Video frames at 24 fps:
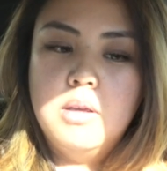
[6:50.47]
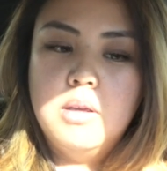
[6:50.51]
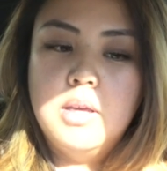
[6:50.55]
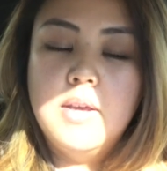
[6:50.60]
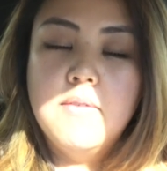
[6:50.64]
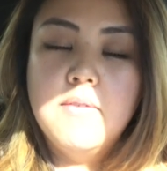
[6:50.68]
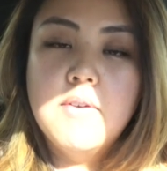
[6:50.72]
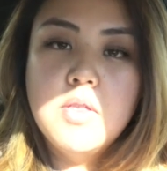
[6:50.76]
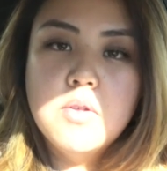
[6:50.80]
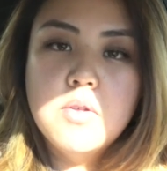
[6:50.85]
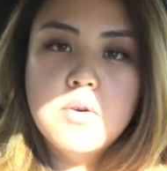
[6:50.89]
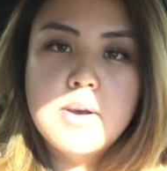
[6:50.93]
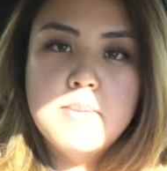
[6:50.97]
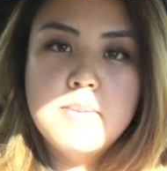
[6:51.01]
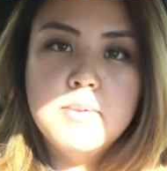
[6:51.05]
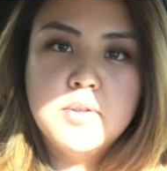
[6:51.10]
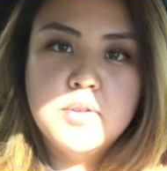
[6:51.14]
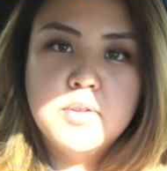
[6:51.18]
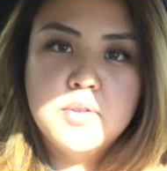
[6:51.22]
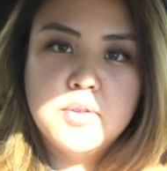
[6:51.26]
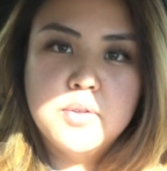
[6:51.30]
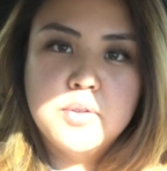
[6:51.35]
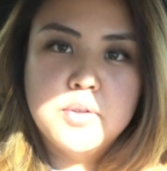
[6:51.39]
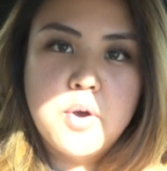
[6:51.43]
even though I'm
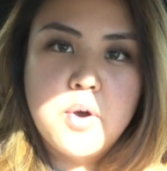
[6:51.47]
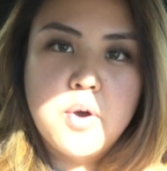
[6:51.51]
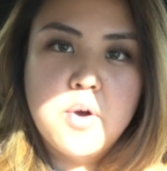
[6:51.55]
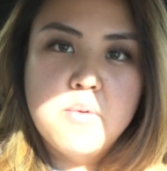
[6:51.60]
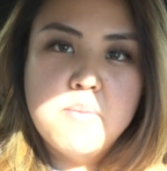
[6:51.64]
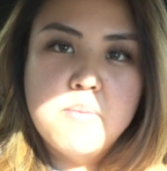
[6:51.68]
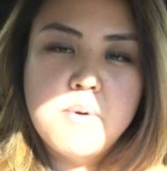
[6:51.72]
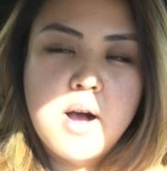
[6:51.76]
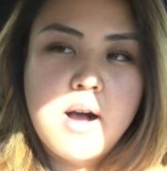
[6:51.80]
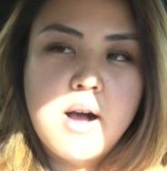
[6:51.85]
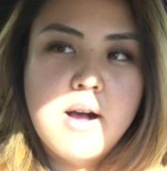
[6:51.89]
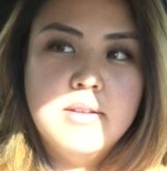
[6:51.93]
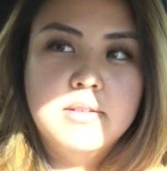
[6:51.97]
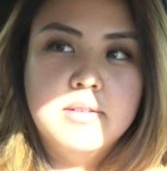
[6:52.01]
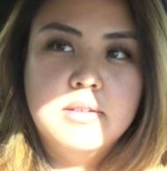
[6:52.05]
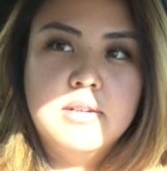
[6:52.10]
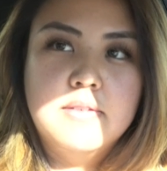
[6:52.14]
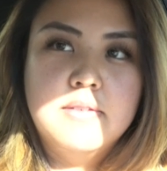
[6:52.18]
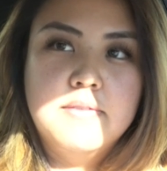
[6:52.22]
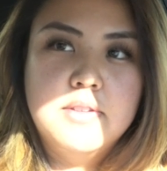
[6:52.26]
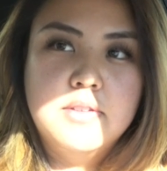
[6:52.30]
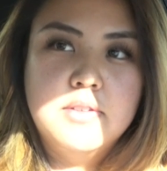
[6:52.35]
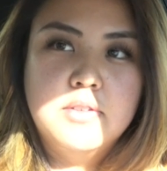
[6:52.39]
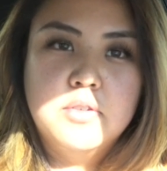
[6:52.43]
so
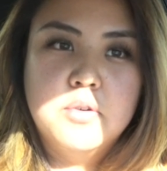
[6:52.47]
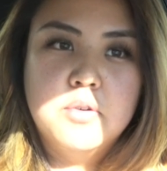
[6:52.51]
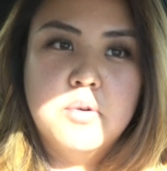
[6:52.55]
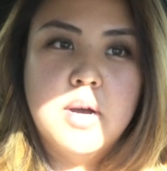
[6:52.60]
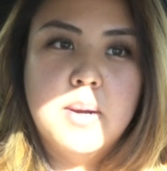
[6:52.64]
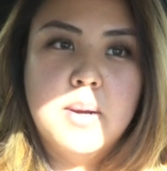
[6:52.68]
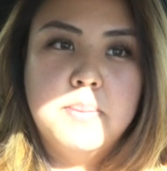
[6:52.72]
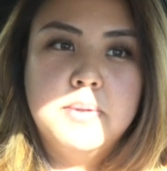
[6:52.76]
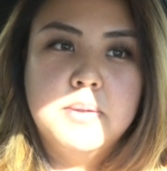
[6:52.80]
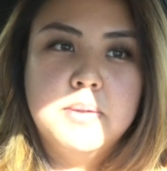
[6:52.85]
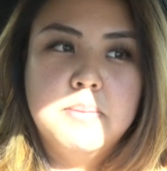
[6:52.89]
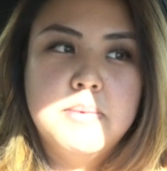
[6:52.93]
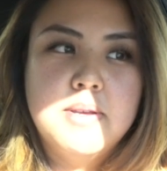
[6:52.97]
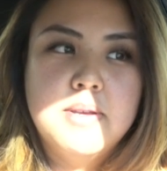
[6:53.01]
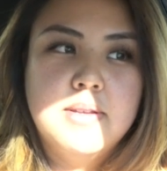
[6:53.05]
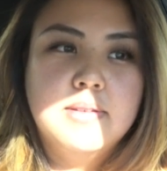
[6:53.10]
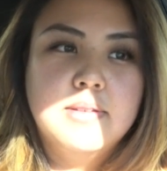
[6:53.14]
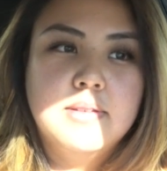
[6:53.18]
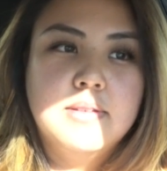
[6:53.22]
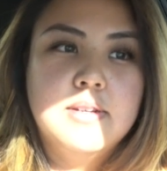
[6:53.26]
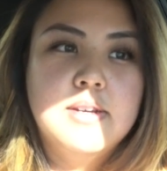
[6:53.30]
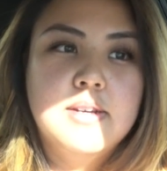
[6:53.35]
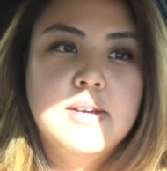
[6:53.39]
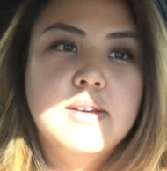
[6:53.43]
positive and so
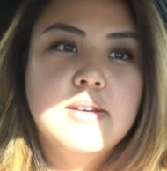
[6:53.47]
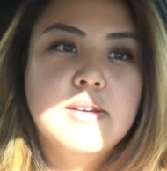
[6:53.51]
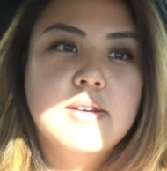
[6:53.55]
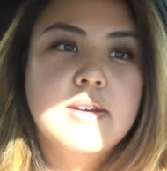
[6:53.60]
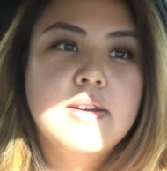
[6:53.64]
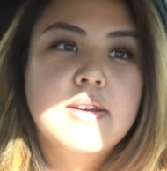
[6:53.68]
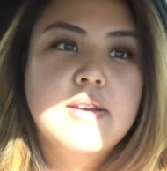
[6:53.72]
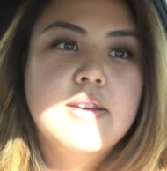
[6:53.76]
optimistic